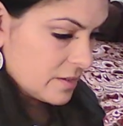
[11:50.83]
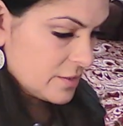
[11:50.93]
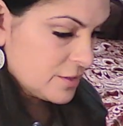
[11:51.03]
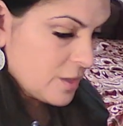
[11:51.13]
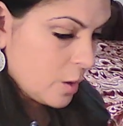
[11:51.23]

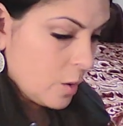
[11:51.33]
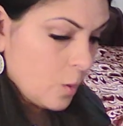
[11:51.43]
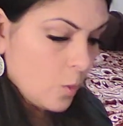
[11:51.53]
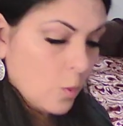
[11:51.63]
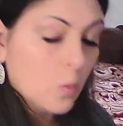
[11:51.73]

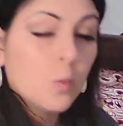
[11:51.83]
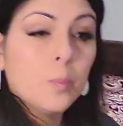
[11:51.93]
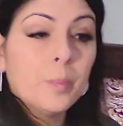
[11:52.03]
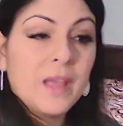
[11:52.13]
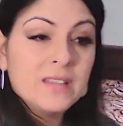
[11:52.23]
So
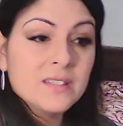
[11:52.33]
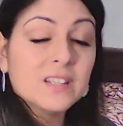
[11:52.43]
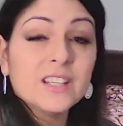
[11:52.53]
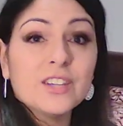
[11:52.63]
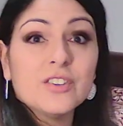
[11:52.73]

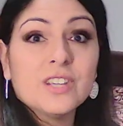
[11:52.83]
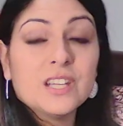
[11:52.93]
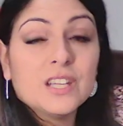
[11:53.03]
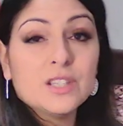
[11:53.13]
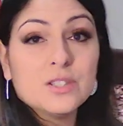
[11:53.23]
basically, you're
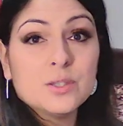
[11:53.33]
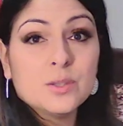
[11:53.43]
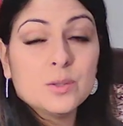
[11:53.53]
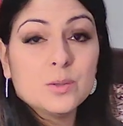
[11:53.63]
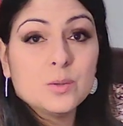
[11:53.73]
needing
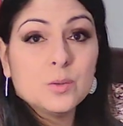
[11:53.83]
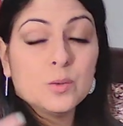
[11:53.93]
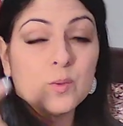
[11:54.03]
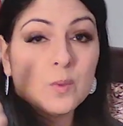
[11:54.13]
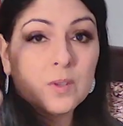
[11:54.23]
to